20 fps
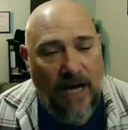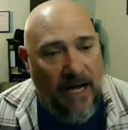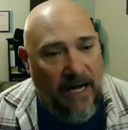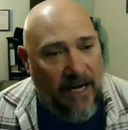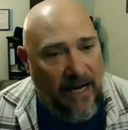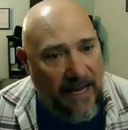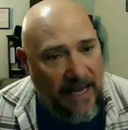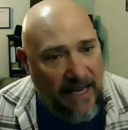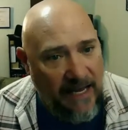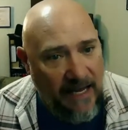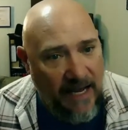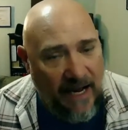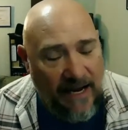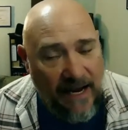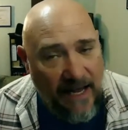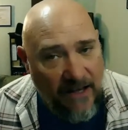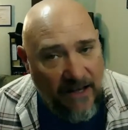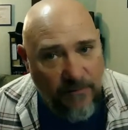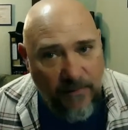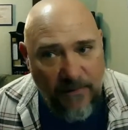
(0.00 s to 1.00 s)
hey, I
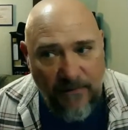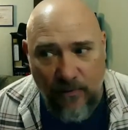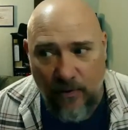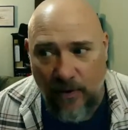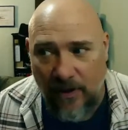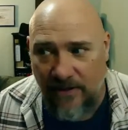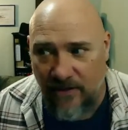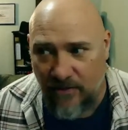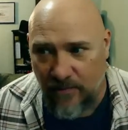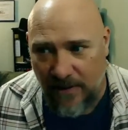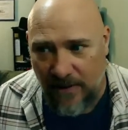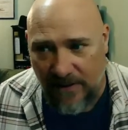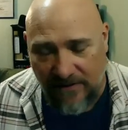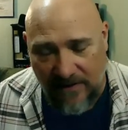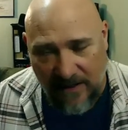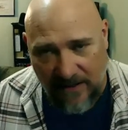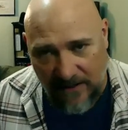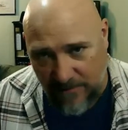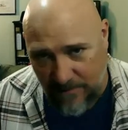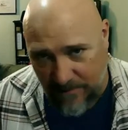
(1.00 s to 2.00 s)
asked before, I just want to
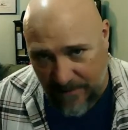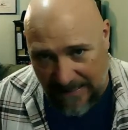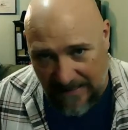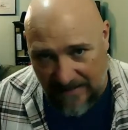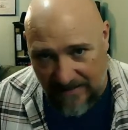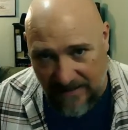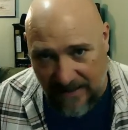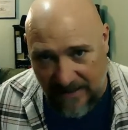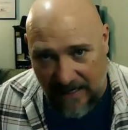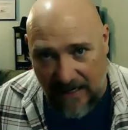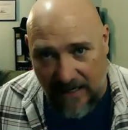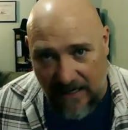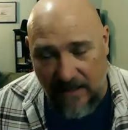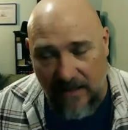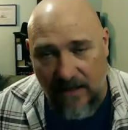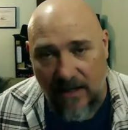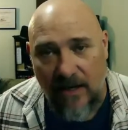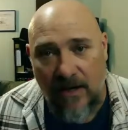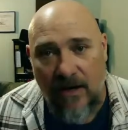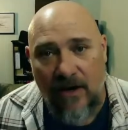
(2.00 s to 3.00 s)
touch base again.
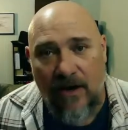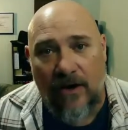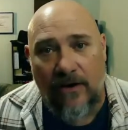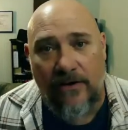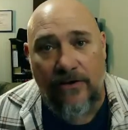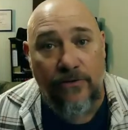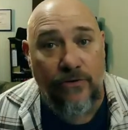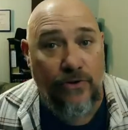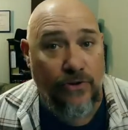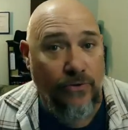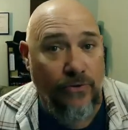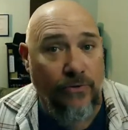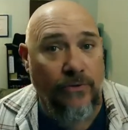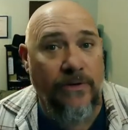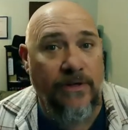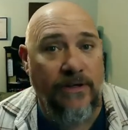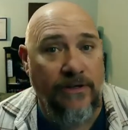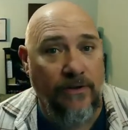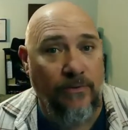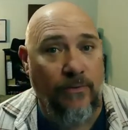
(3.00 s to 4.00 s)
Are you sure
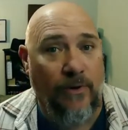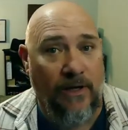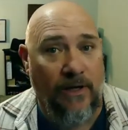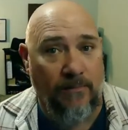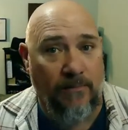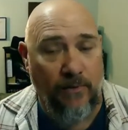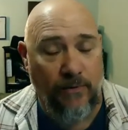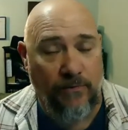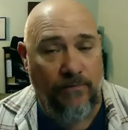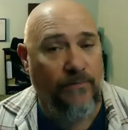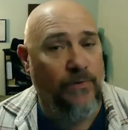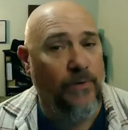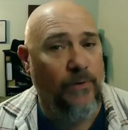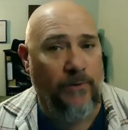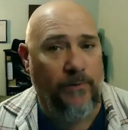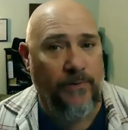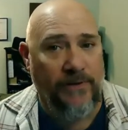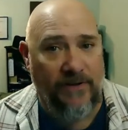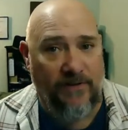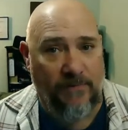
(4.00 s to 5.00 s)
that you want to move forward
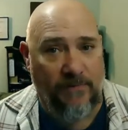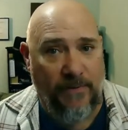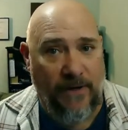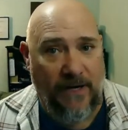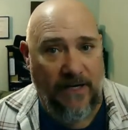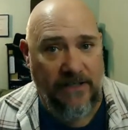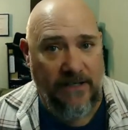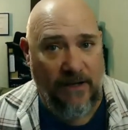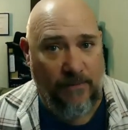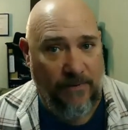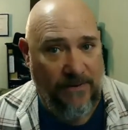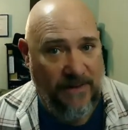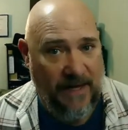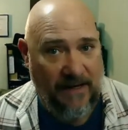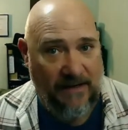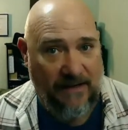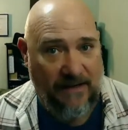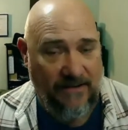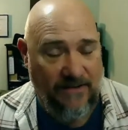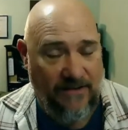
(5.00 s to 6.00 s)
with this project
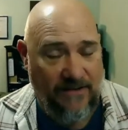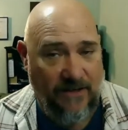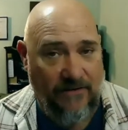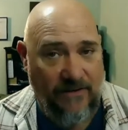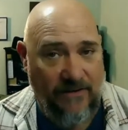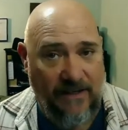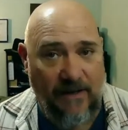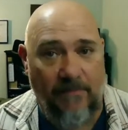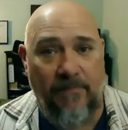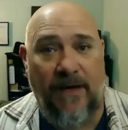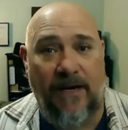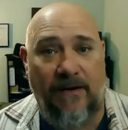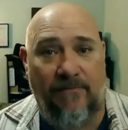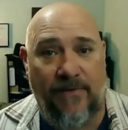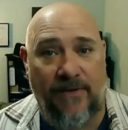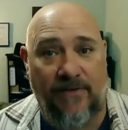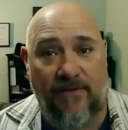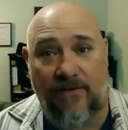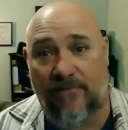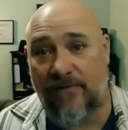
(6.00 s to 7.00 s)
without considering the
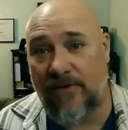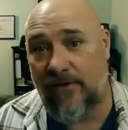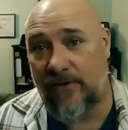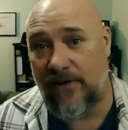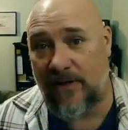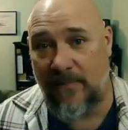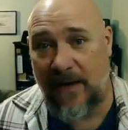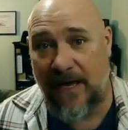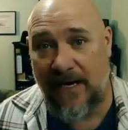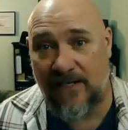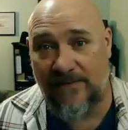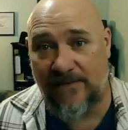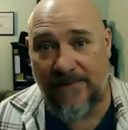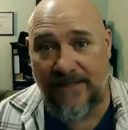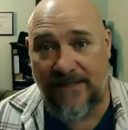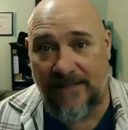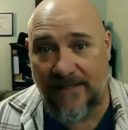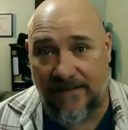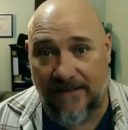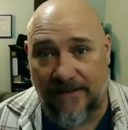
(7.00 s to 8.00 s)
benefits of a learning management
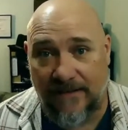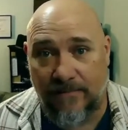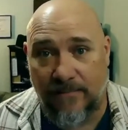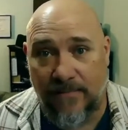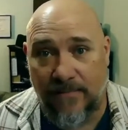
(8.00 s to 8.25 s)
system?